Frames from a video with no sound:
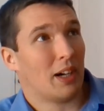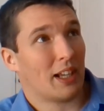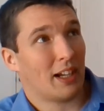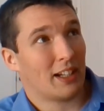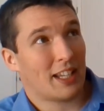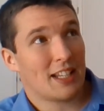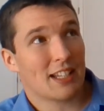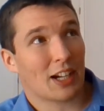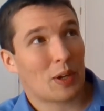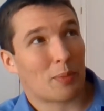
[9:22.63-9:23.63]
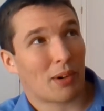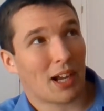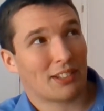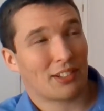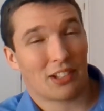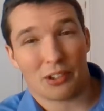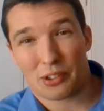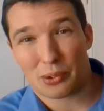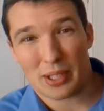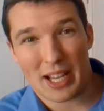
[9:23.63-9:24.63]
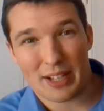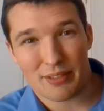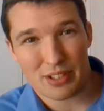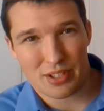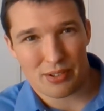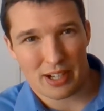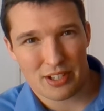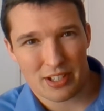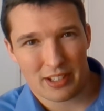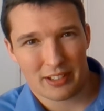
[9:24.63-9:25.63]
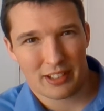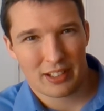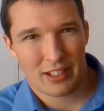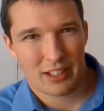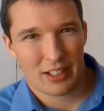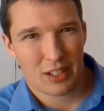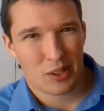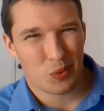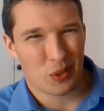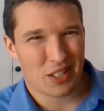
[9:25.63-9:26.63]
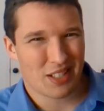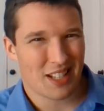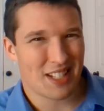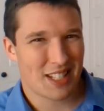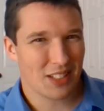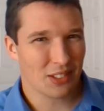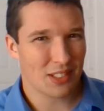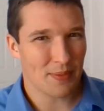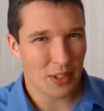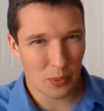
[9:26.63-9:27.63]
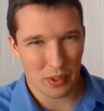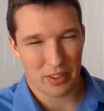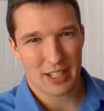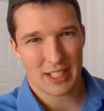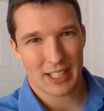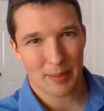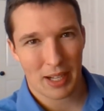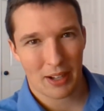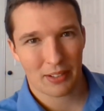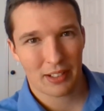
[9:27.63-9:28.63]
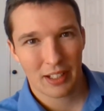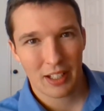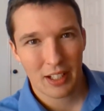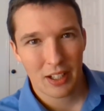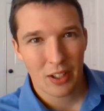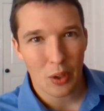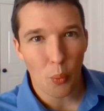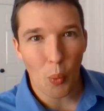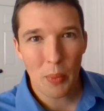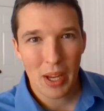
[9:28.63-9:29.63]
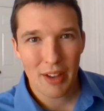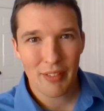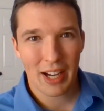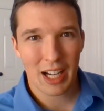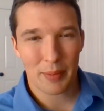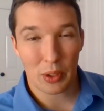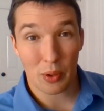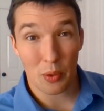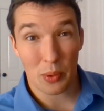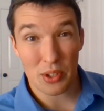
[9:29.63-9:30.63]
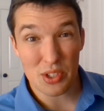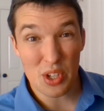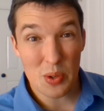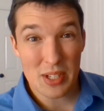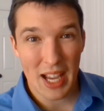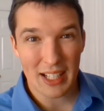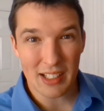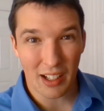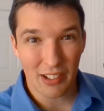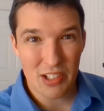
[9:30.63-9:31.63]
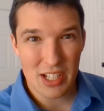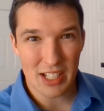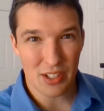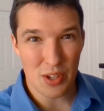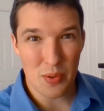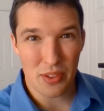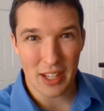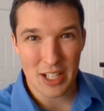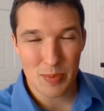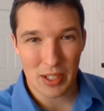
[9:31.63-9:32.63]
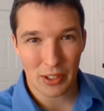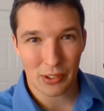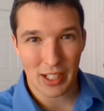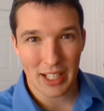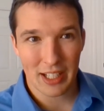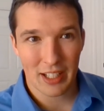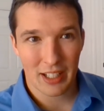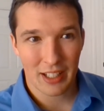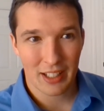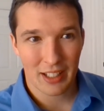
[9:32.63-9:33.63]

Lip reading: But he talked about a process called creative destruction, which is still something we're thinking about. When we have economic growth, when there's new technology and new things being created,